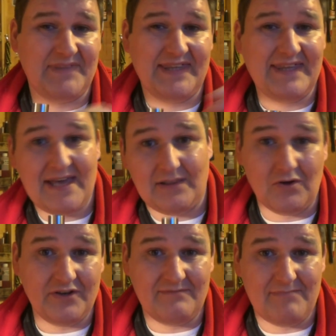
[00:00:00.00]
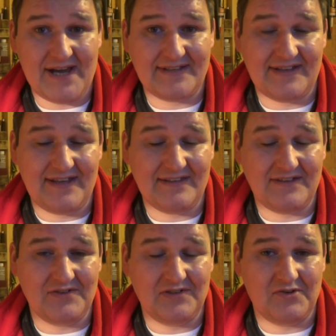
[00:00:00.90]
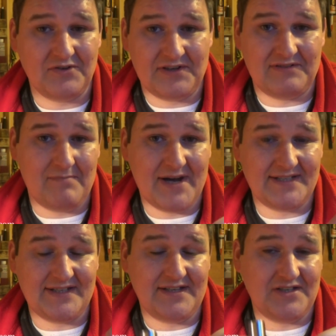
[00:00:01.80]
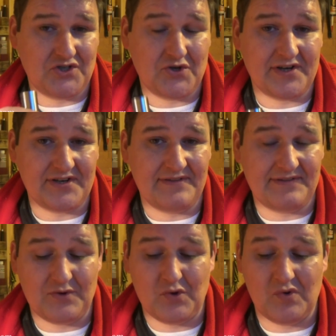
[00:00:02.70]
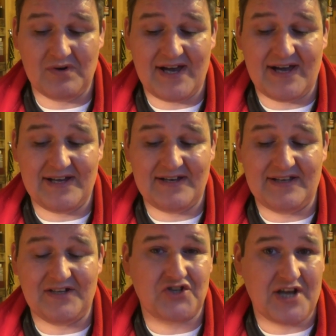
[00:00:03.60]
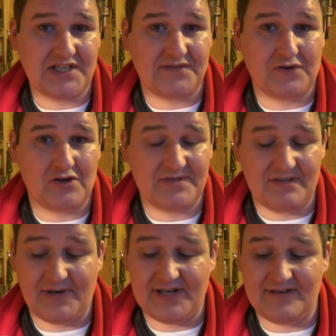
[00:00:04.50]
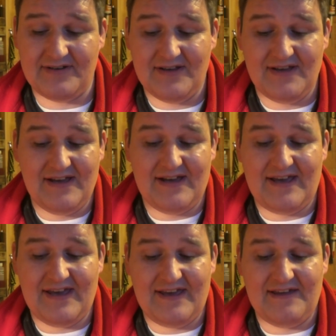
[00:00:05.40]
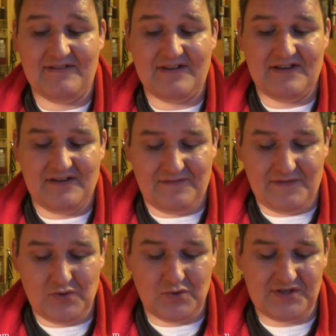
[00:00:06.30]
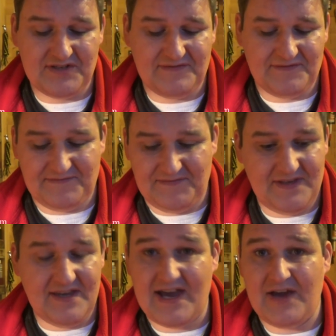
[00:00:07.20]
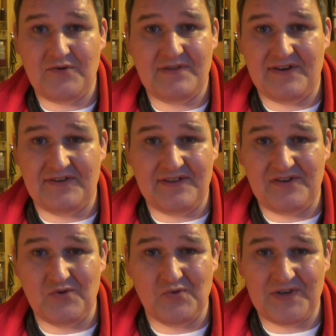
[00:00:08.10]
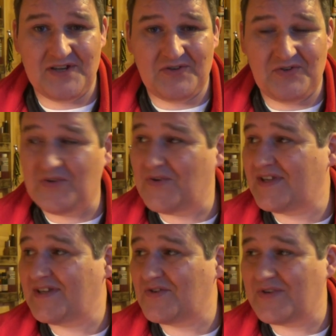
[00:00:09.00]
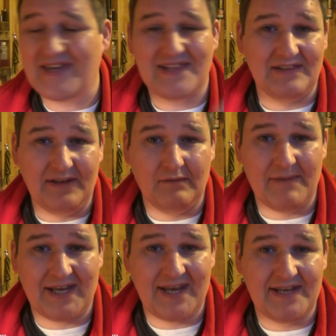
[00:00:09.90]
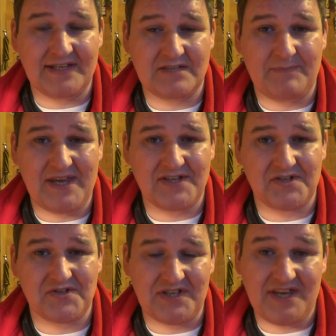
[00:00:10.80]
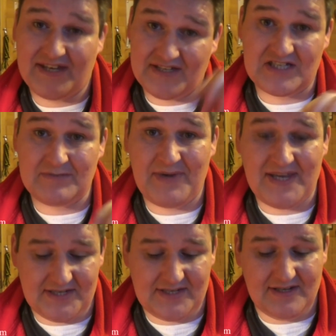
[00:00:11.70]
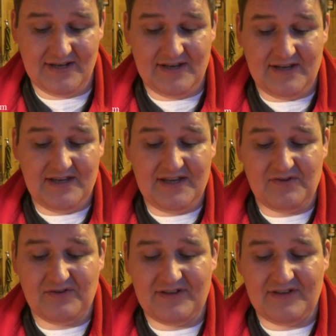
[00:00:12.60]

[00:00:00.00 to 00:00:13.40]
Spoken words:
Get a longer battery, the longer battery, the shorter the throw, and it transforms the button. For those of you out there that know what you're doing, you get the little magnetic spacers and you can space, you